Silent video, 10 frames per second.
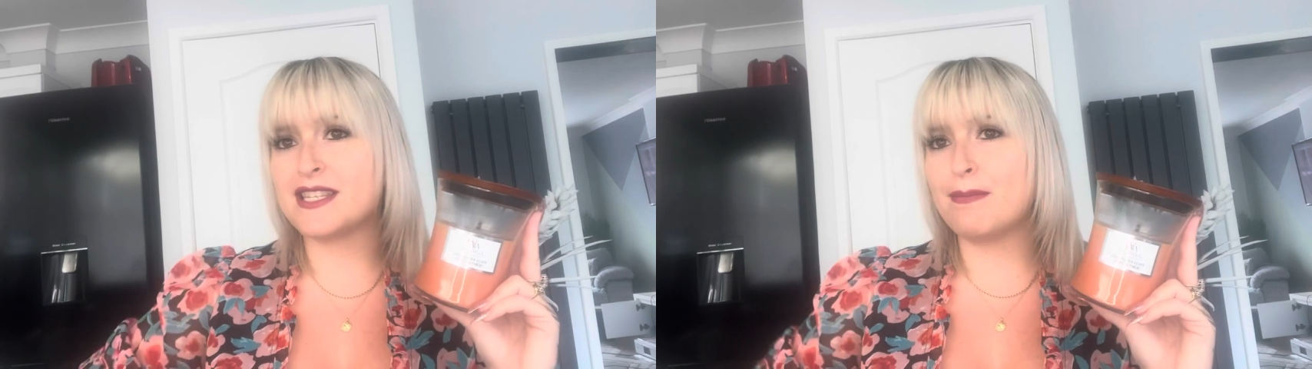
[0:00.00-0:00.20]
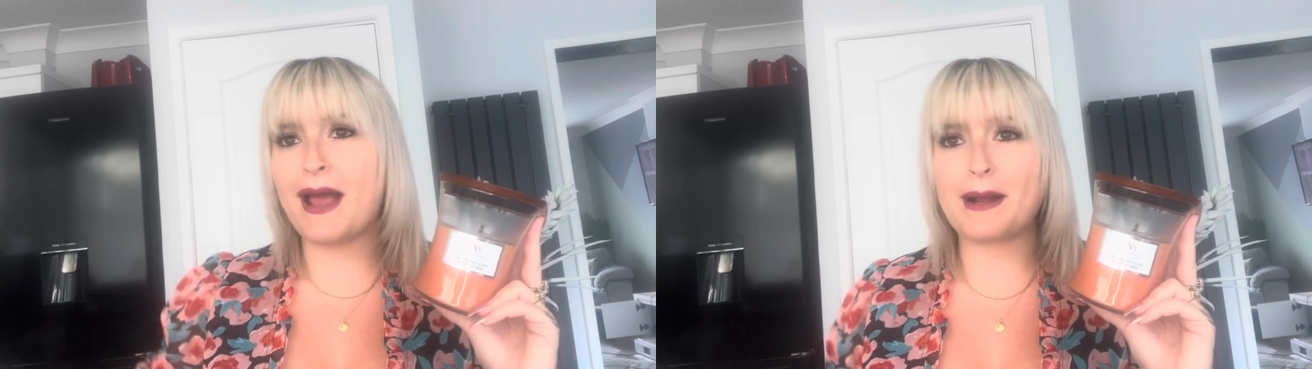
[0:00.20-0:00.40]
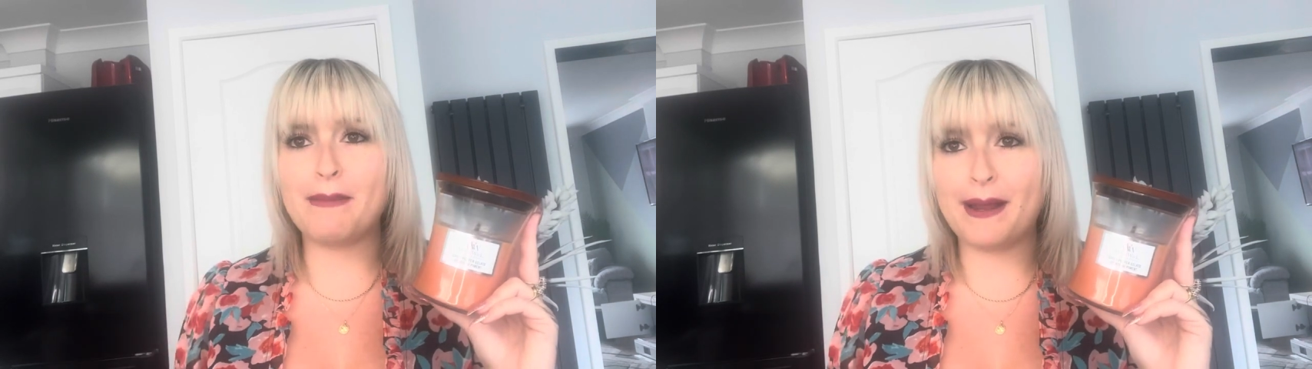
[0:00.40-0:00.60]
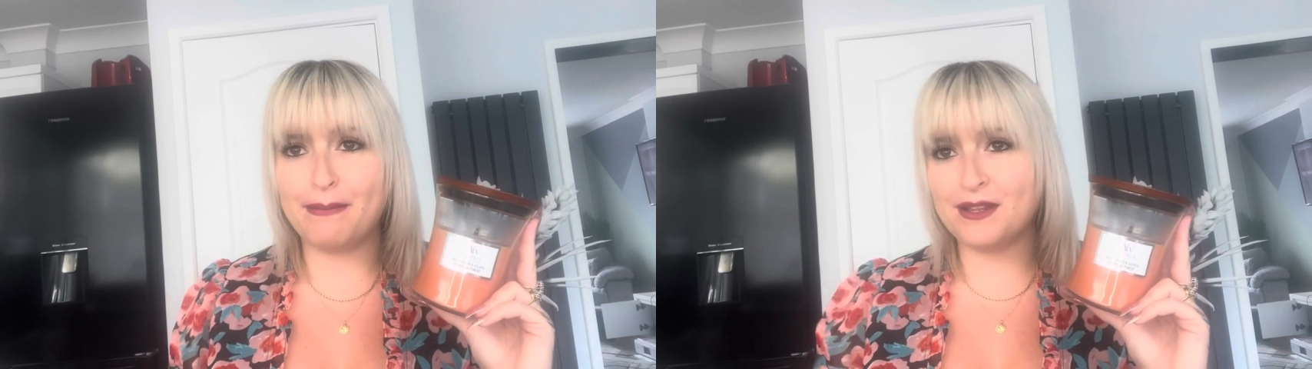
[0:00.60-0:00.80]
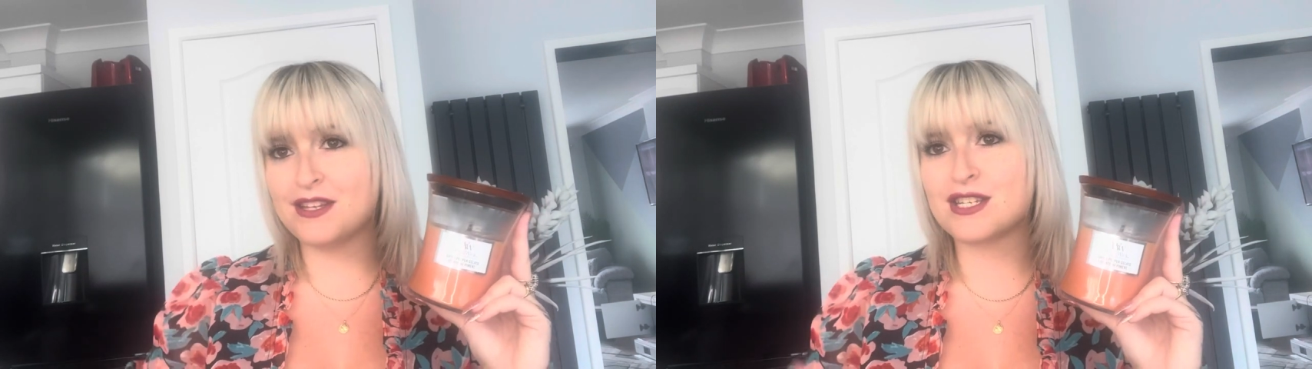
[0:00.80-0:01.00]
the black
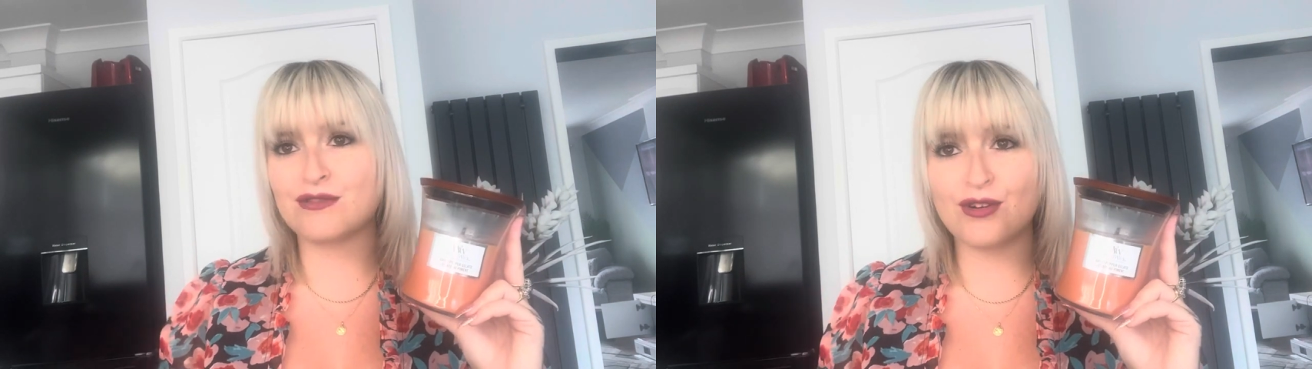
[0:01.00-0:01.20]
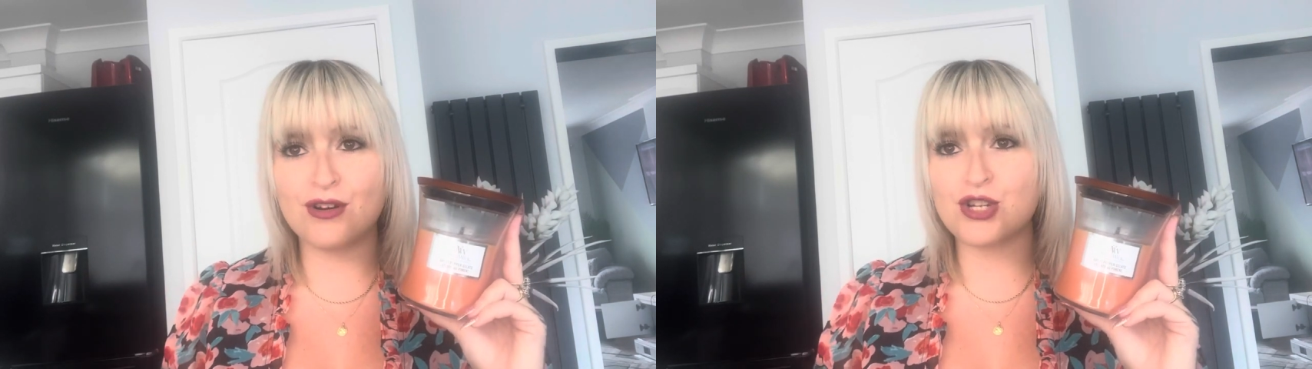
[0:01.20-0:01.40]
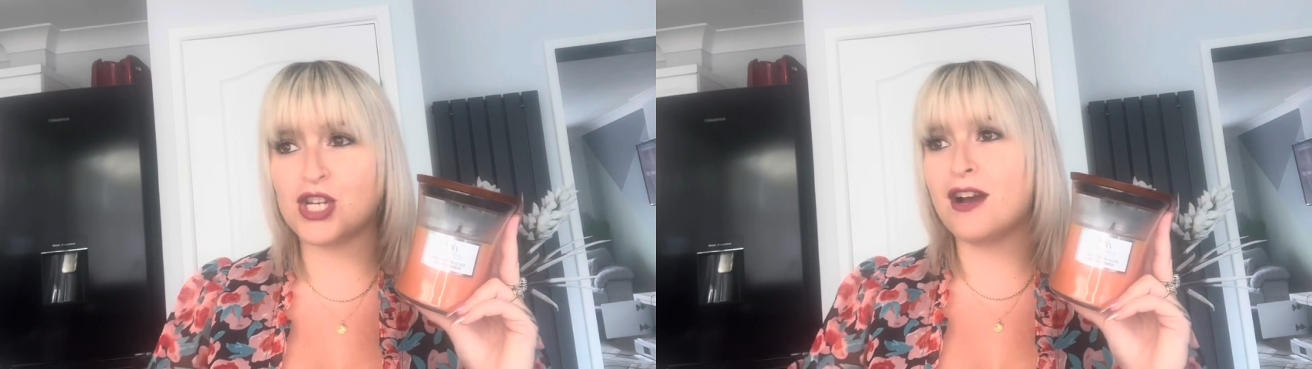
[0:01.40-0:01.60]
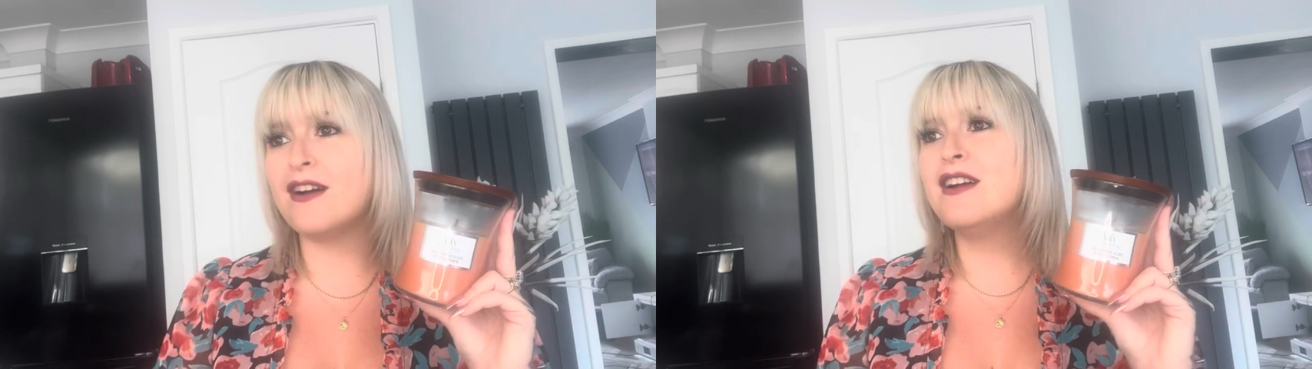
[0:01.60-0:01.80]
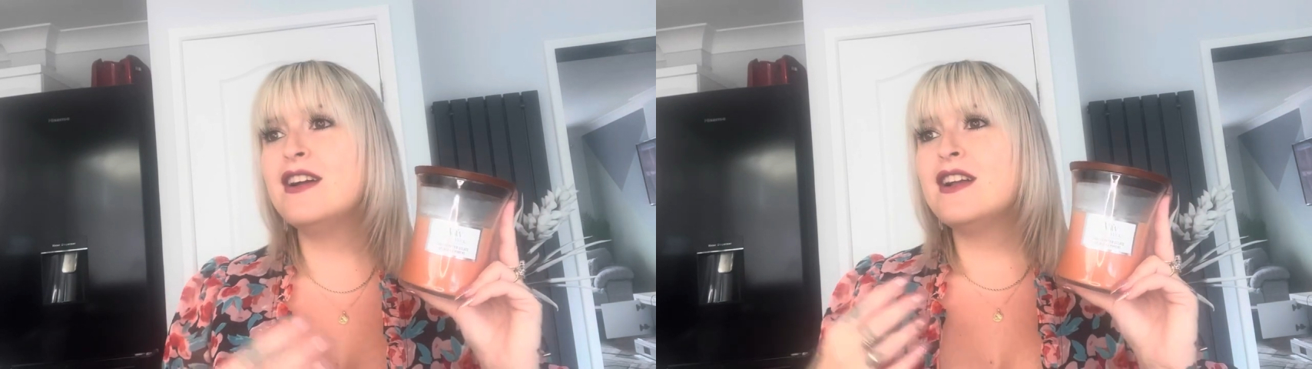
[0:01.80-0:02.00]
pepper, the sriracha,